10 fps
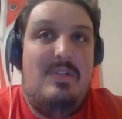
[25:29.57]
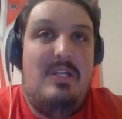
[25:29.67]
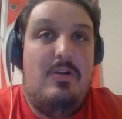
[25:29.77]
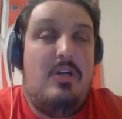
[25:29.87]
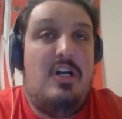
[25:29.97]

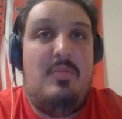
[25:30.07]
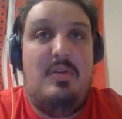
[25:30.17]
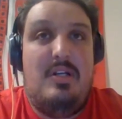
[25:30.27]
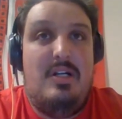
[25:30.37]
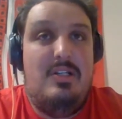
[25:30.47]
You know, Connor
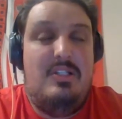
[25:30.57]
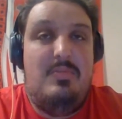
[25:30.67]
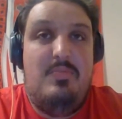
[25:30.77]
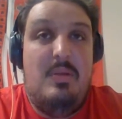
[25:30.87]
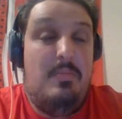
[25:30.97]

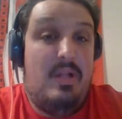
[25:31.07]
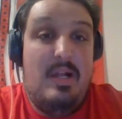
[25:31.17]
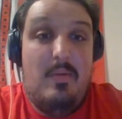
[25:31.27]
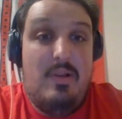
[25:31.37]
Bedard's been playing